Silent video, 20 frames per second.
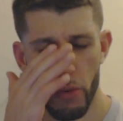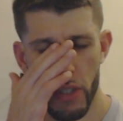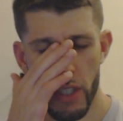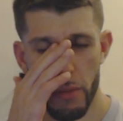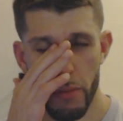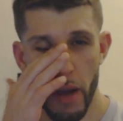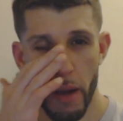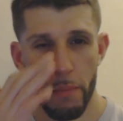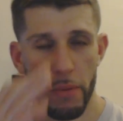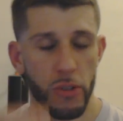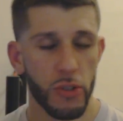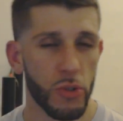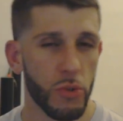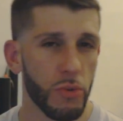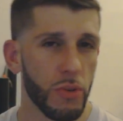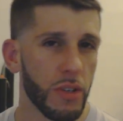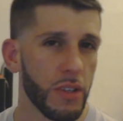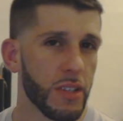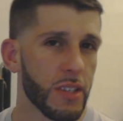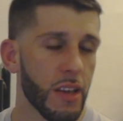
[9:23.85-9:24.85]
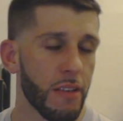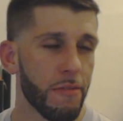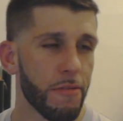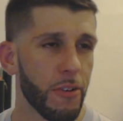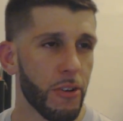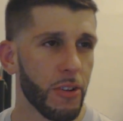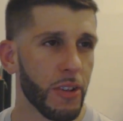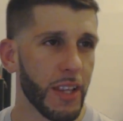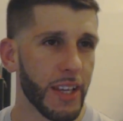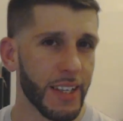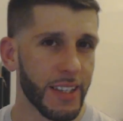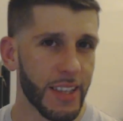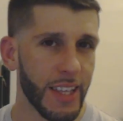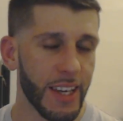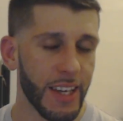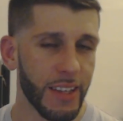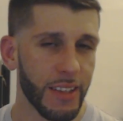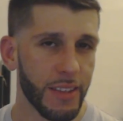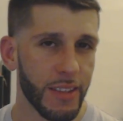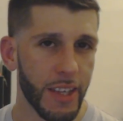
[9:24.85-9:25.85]
some opportunities I felt like
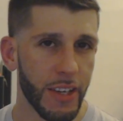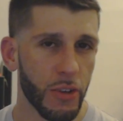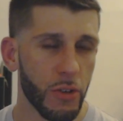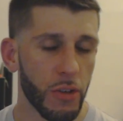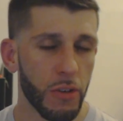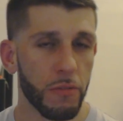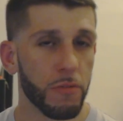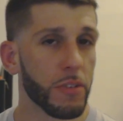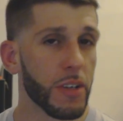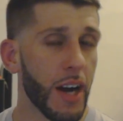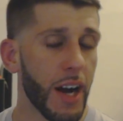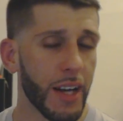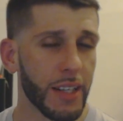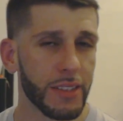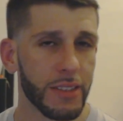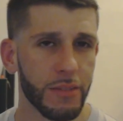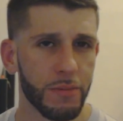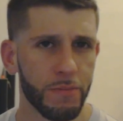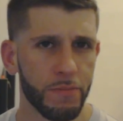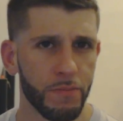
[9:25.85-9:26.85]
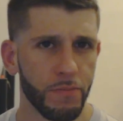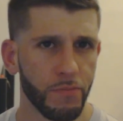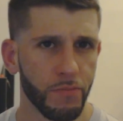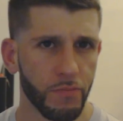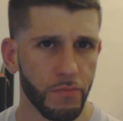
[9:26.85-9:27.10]
they could have gotten